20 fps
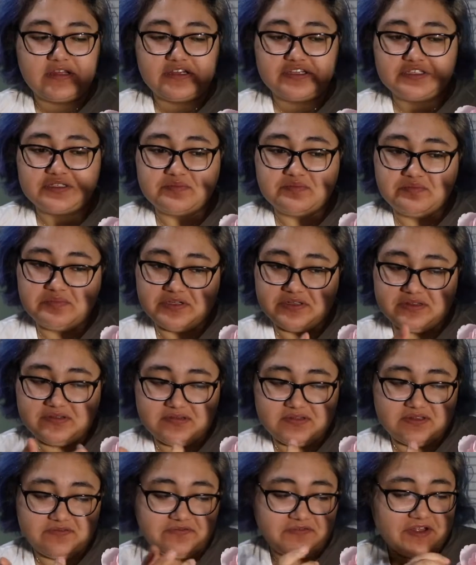and just
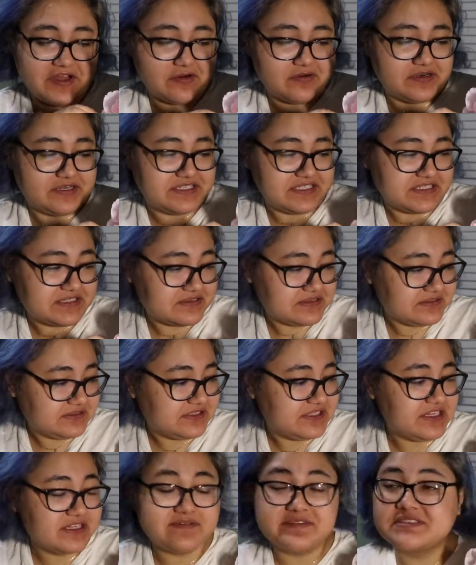put the flowers and
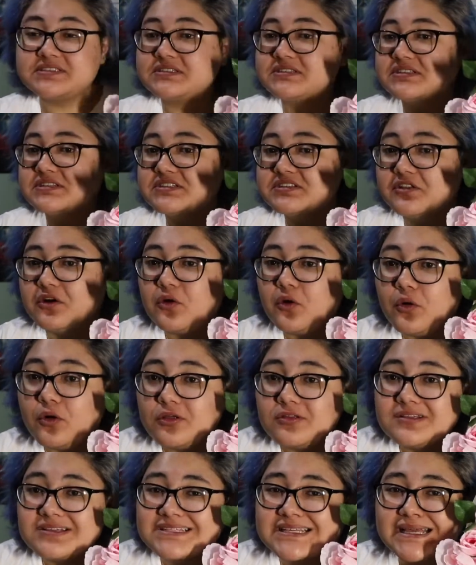leaves into the
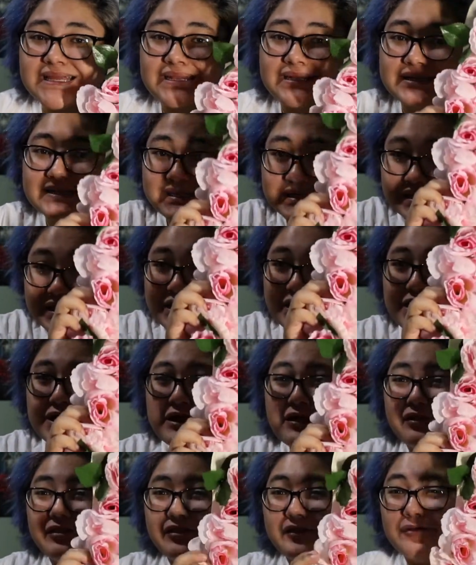holes, and
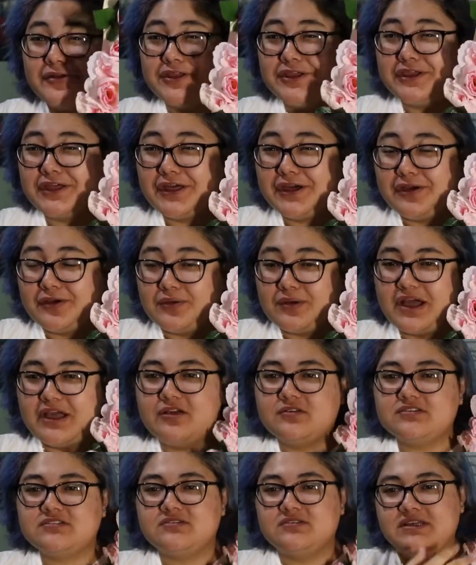there you go. I
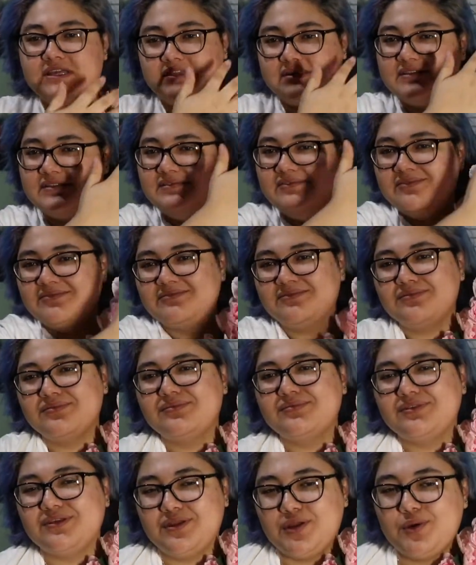also like, you